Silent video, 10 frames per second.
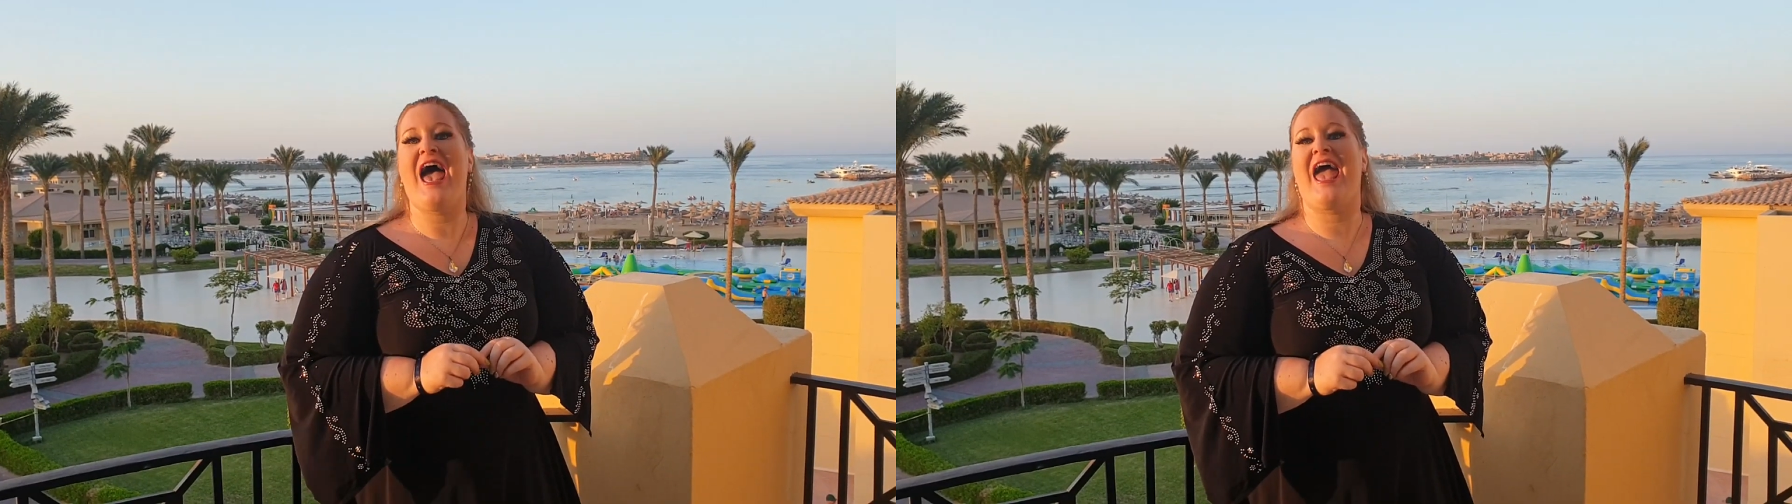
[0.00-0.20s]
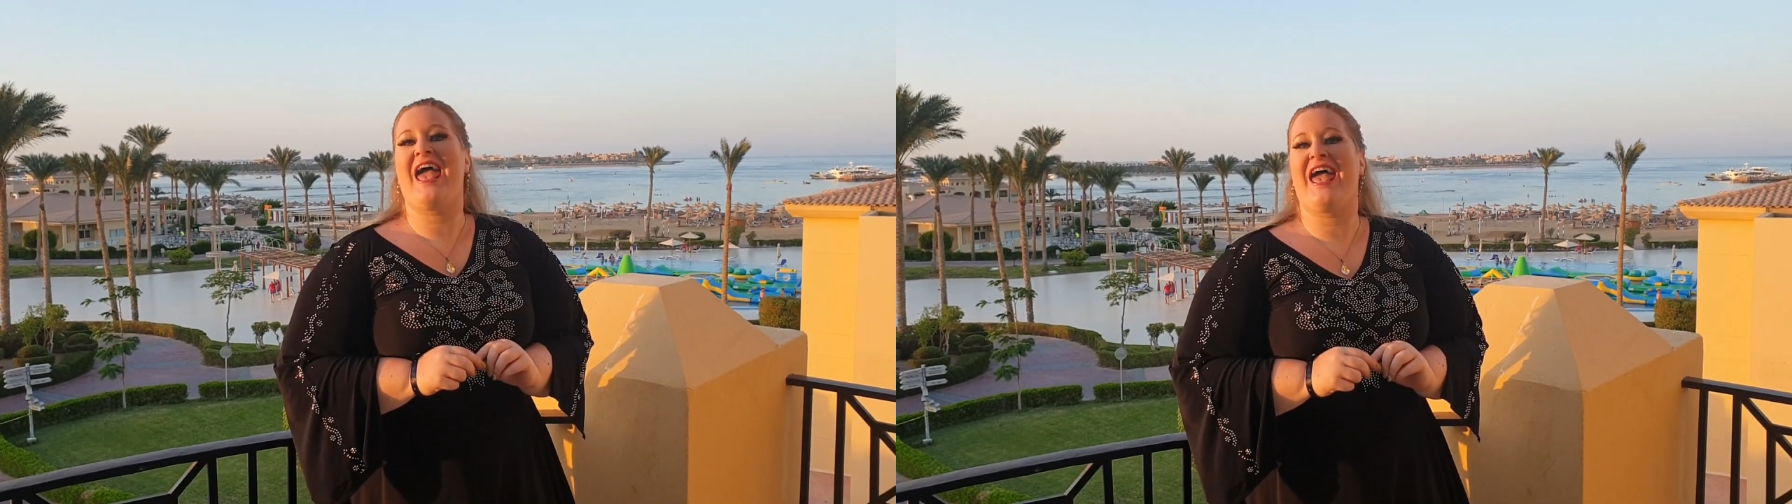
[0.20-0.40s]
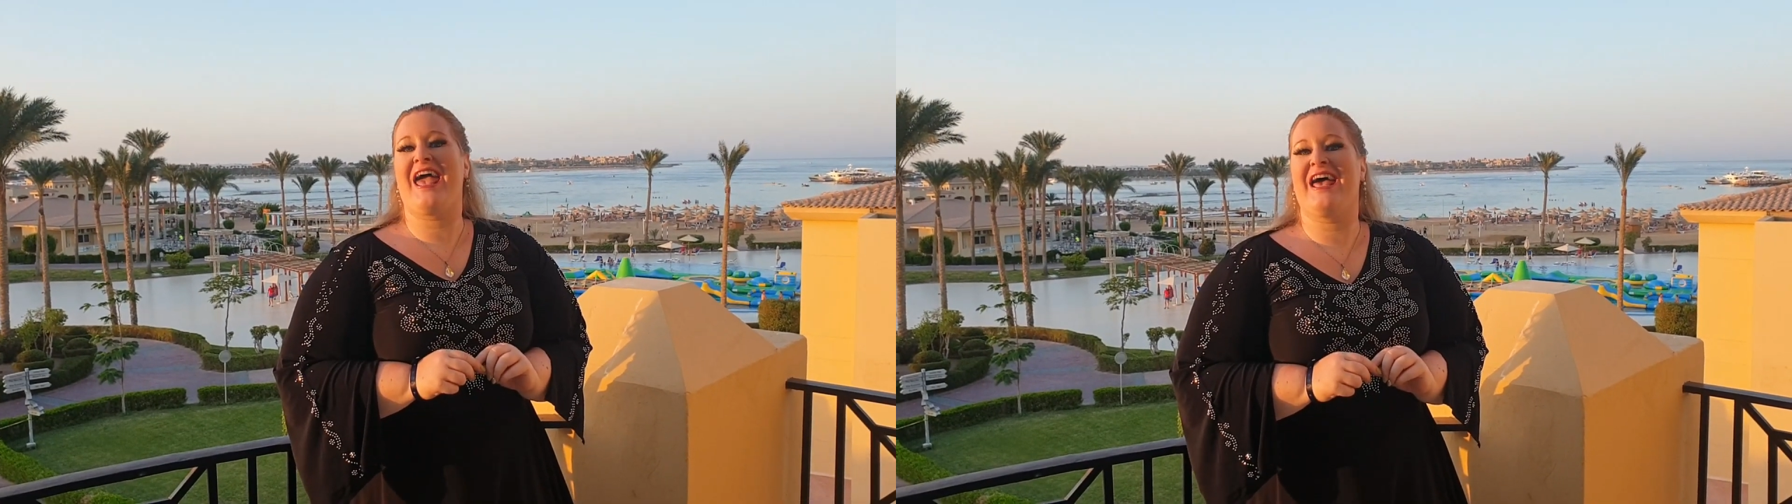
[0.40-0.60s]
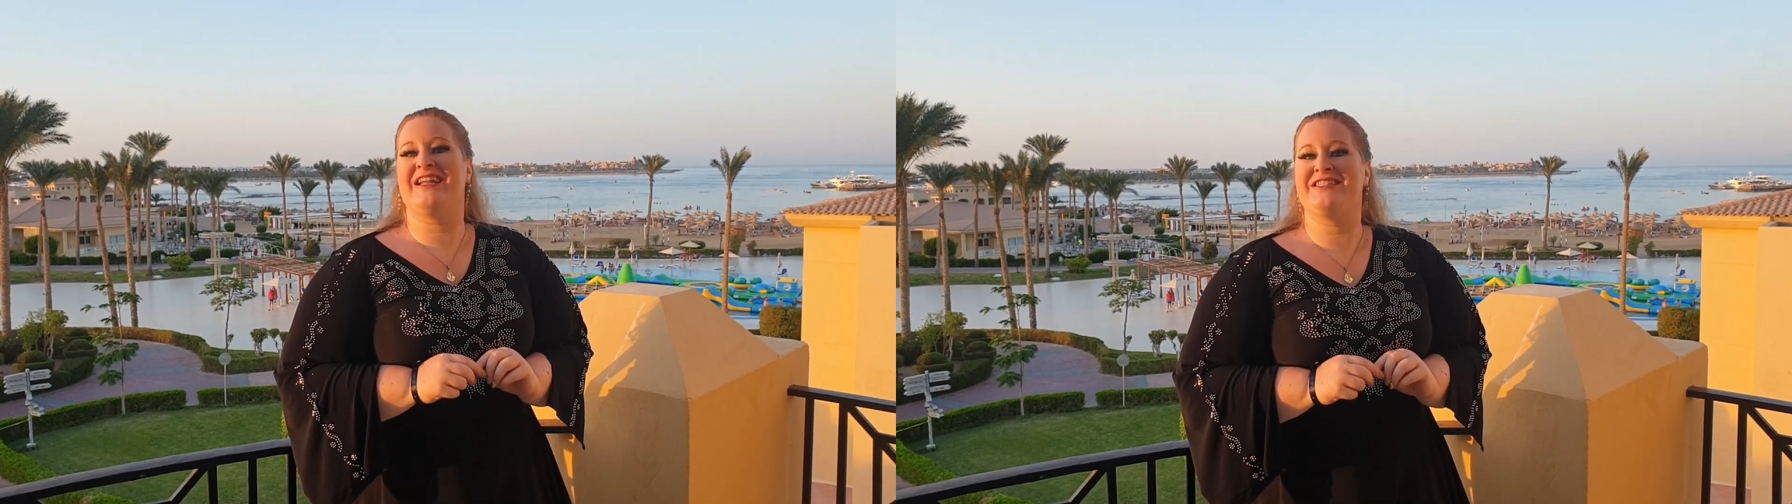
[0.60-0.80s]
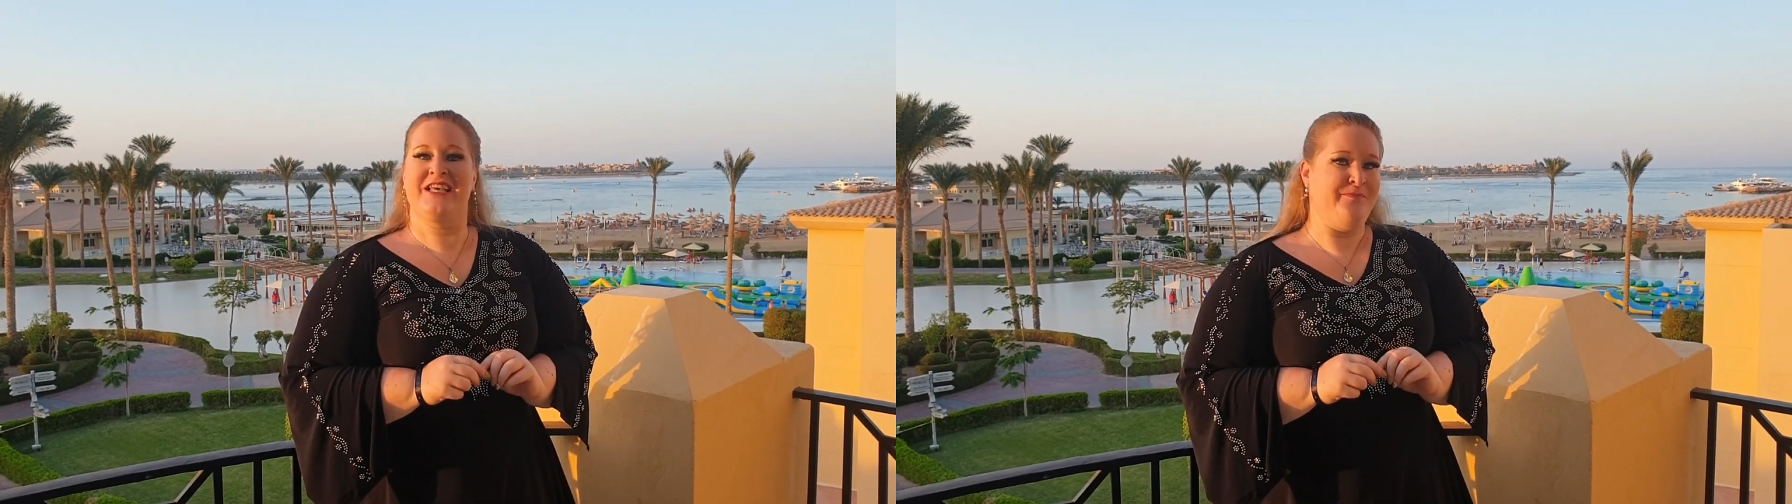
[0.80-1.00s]

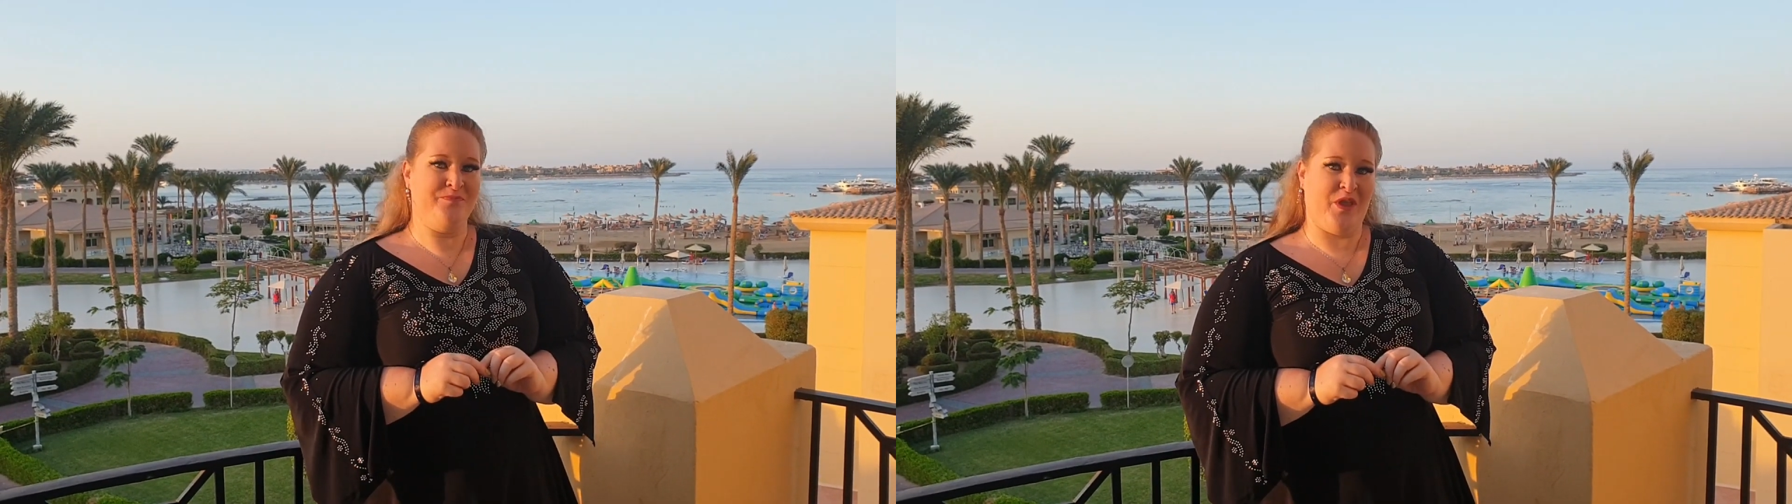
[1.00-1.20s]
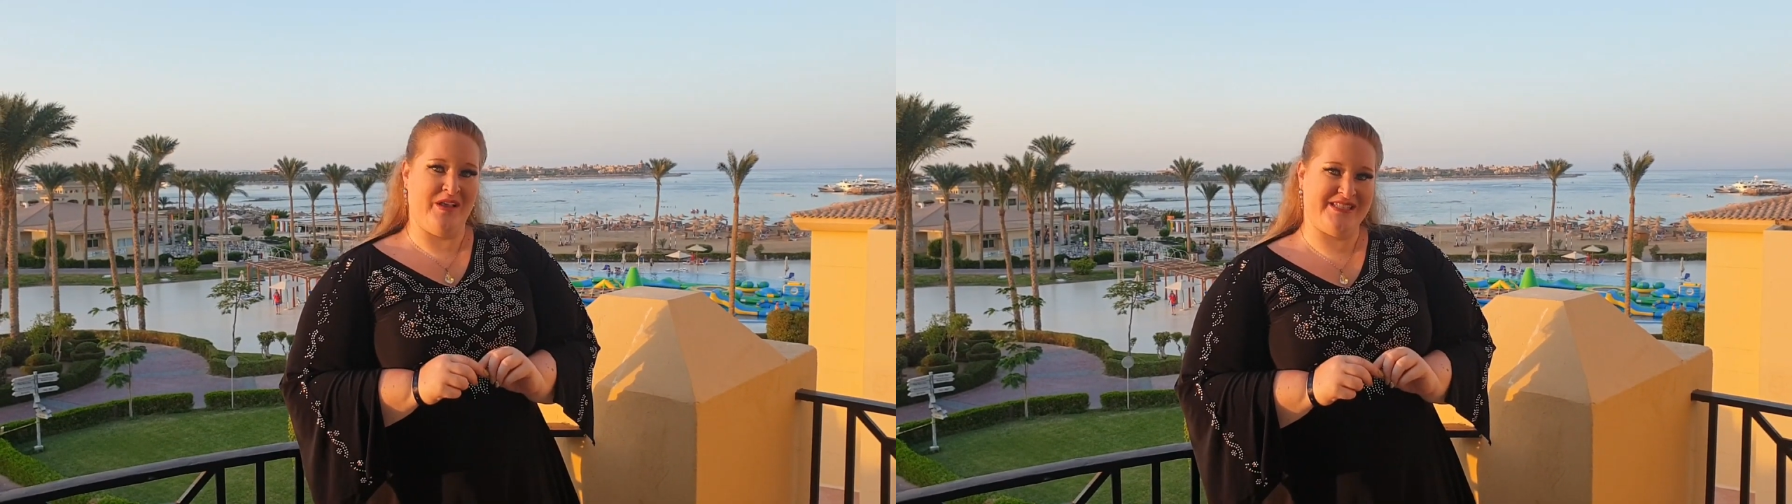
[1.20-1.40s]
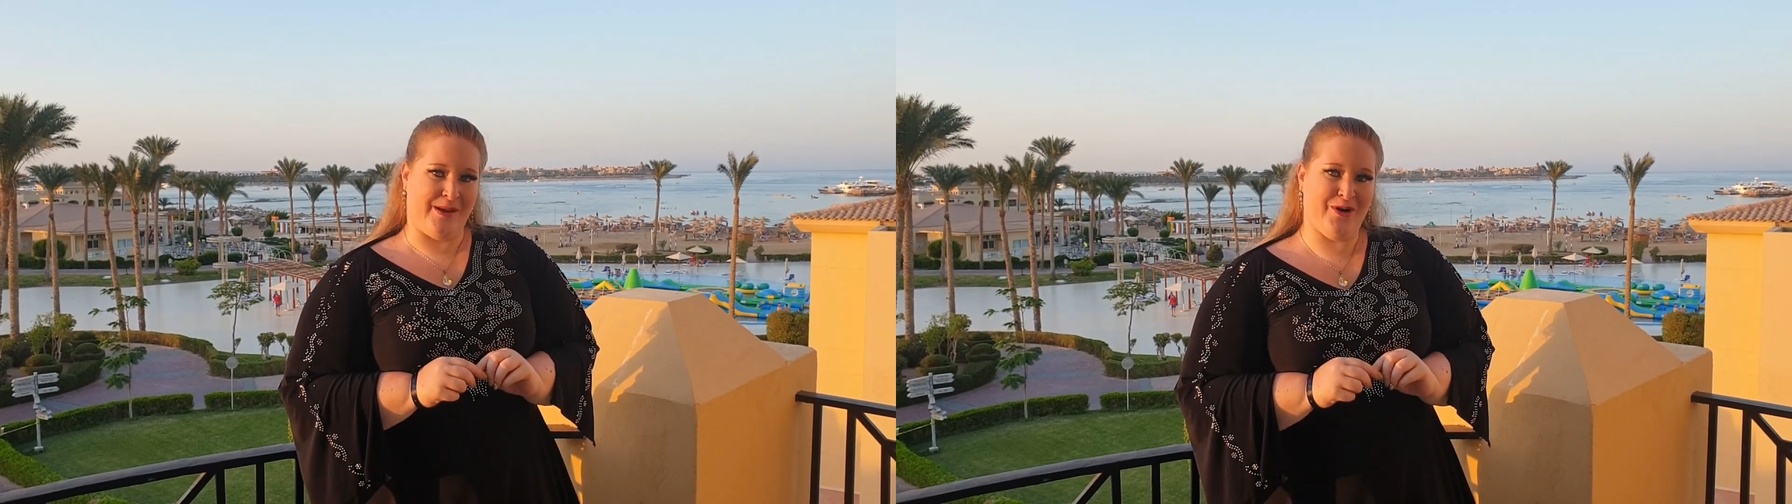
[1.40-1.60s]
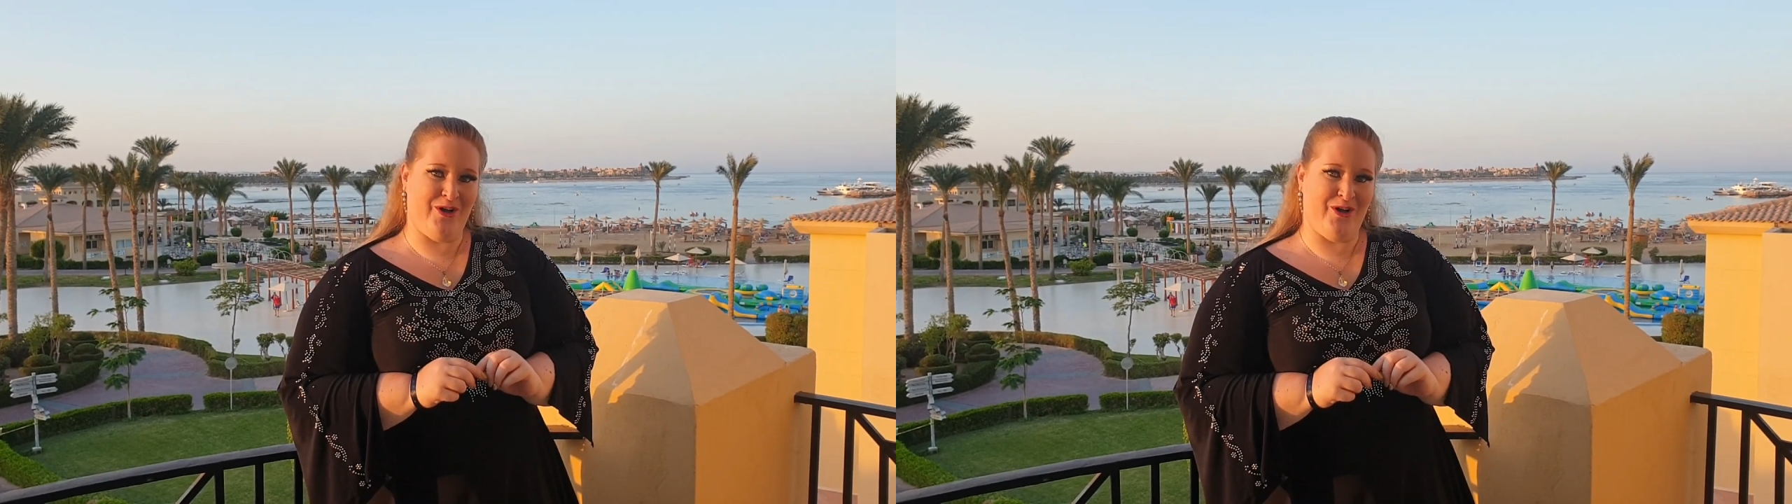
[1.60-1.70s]
and summer